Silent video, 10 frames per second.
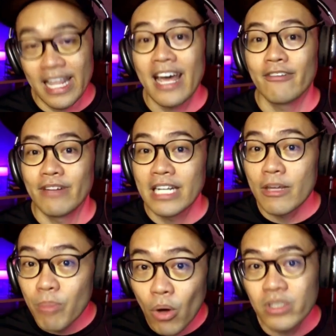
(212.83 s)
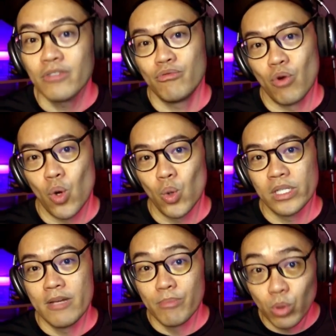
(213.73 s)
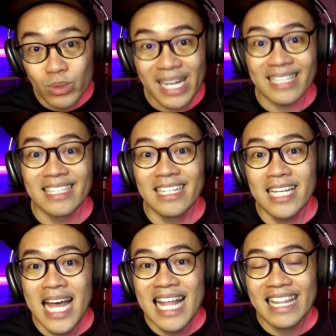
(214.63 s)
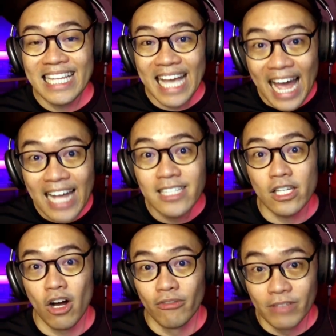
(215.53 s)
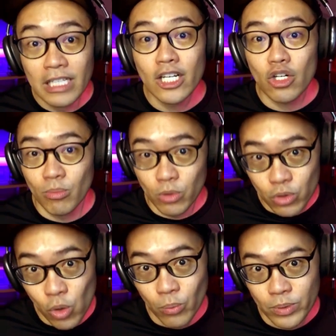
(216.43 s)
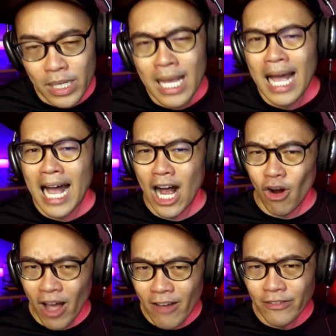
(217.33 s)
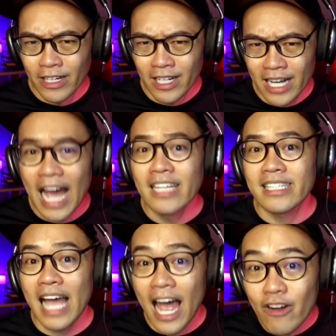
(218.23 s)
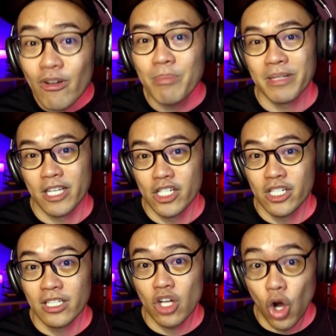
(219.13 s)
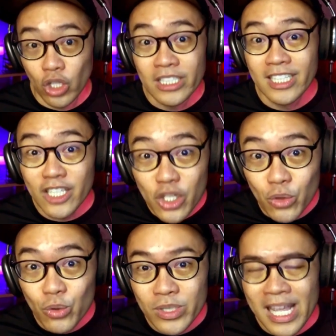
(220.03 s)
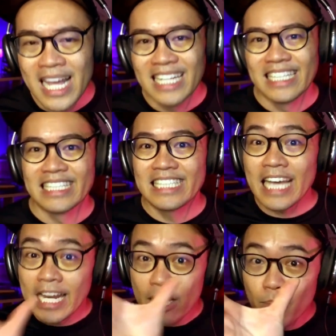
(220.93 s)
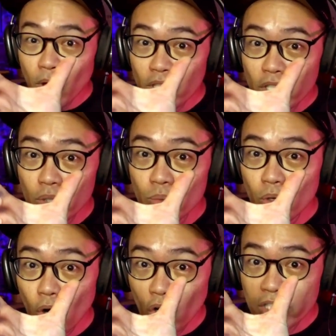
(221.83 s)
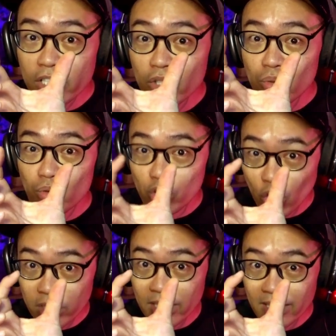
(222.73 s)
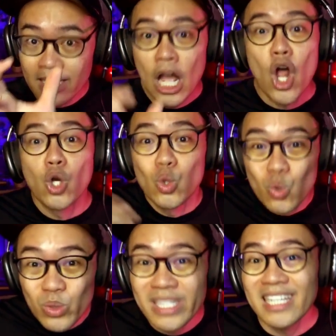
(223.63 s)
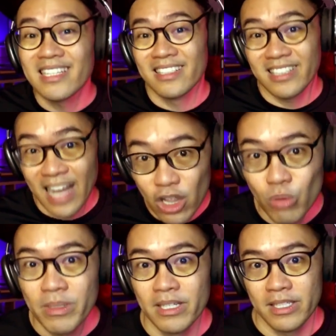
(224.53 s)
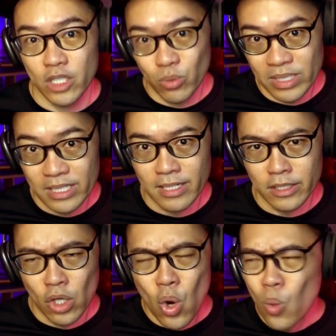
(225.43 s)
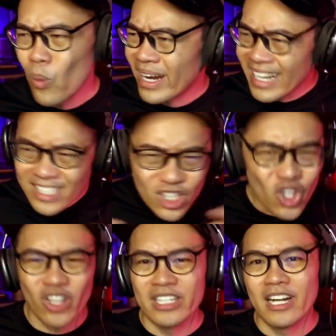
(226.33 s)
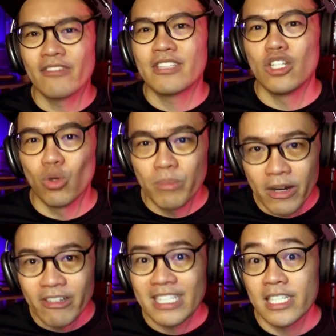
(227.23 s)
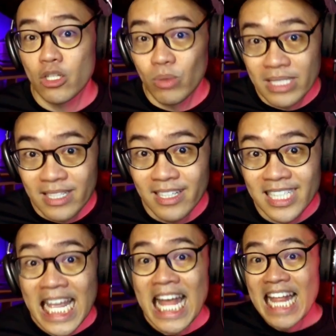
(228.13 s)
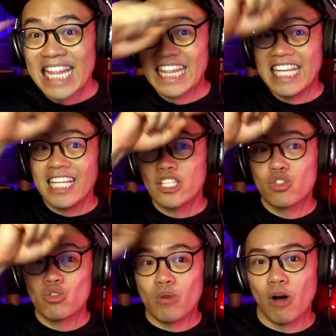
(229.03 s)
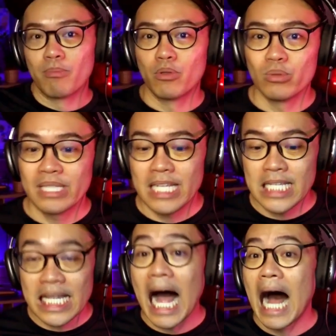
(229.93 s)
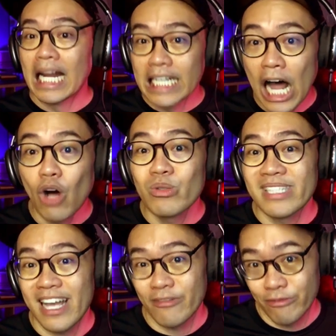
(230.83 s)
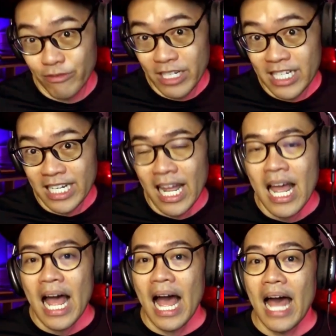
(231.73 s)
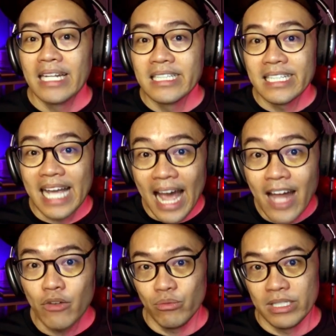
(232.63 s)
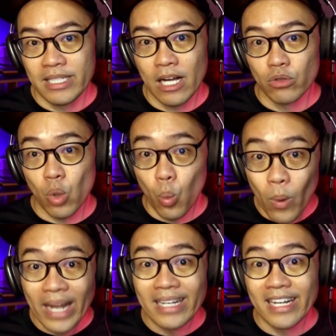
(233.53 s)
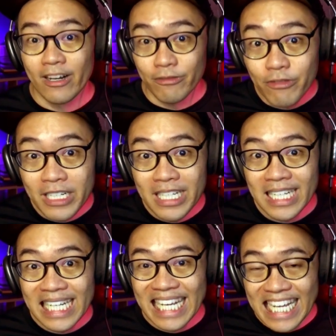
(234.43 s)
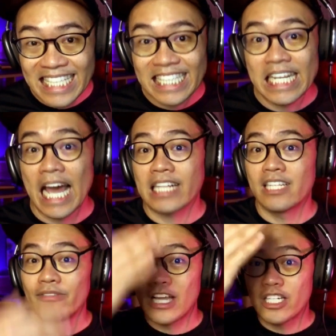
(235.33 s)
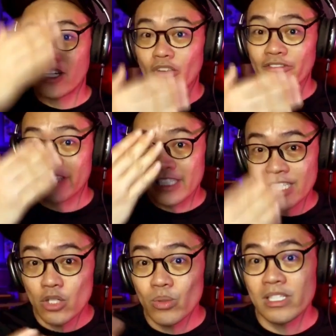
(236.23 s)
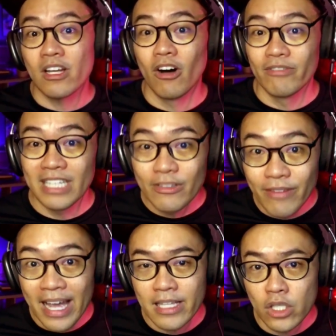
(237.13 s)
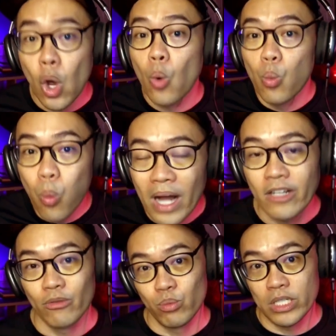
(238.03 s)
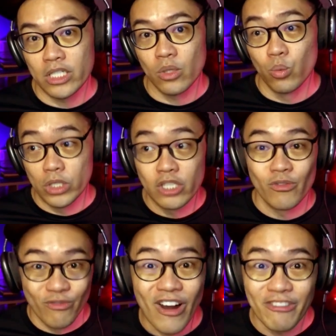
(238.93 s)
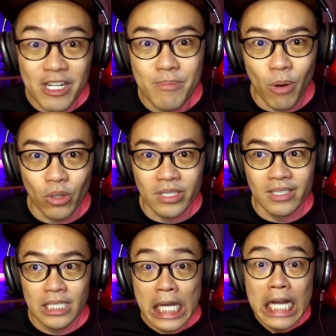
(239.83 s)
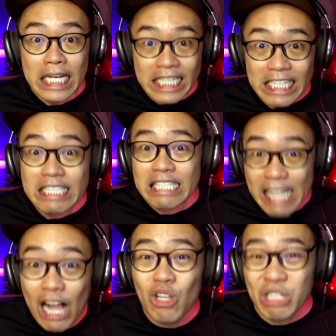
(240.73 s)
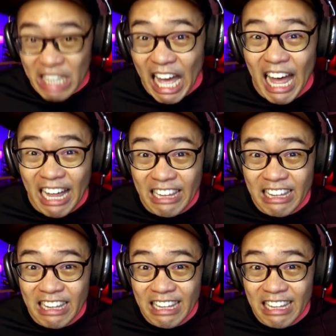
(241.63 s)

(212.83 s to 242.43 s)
They have an important role in protecting the ends of linear chromosomes. However, as end replication continues, the DNA molecule will continue to shorten, losing the telomere sequences. When there's not enough telomeric sequences, these group of proteins are now set free. And the end result when they are free is the activation of a sequence of events, one of which is very important, is cell death.